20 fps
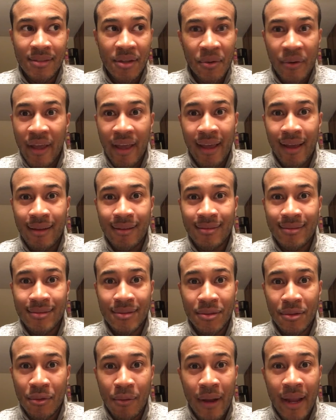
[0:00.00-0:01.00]
Okay,
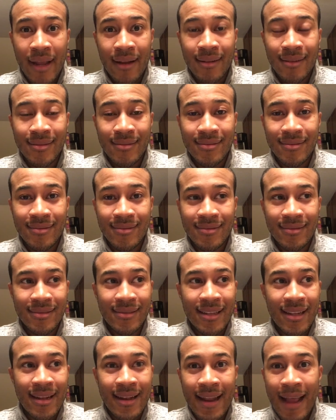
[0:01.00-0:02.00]
great.
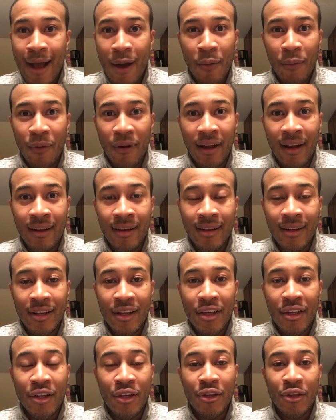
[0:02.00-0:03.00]
Now what?
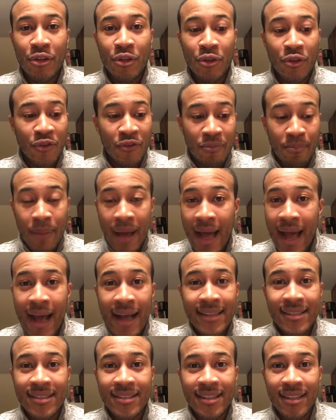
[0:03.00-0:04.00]
You've
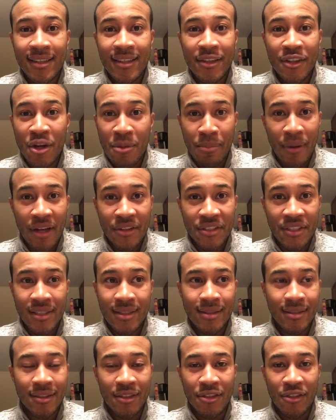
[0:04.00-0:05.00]
passed your
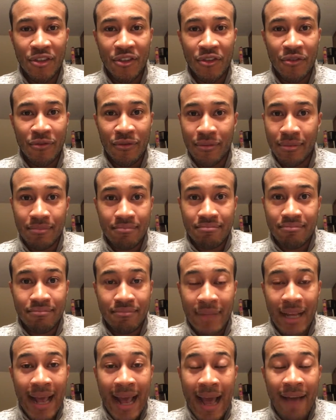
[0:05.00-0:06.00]
budget, you
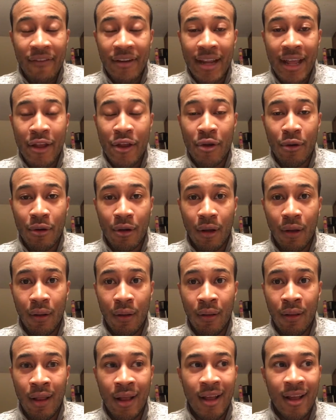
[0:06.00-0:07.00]
haven't hit your
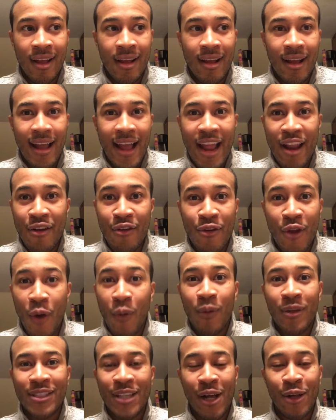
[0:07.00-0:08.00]
goal, and no
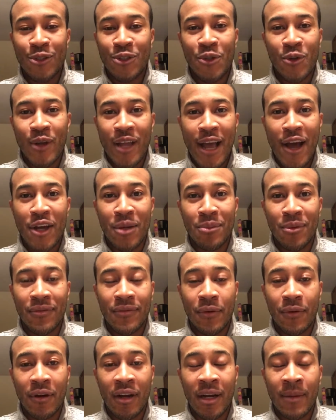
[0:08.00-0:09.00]
one's held you accountable
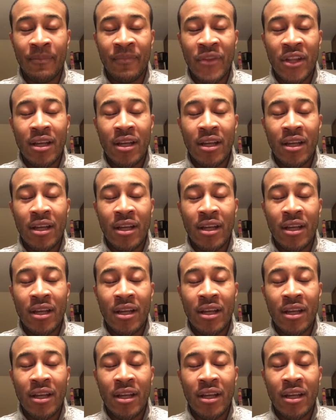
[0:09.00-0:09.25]
for it.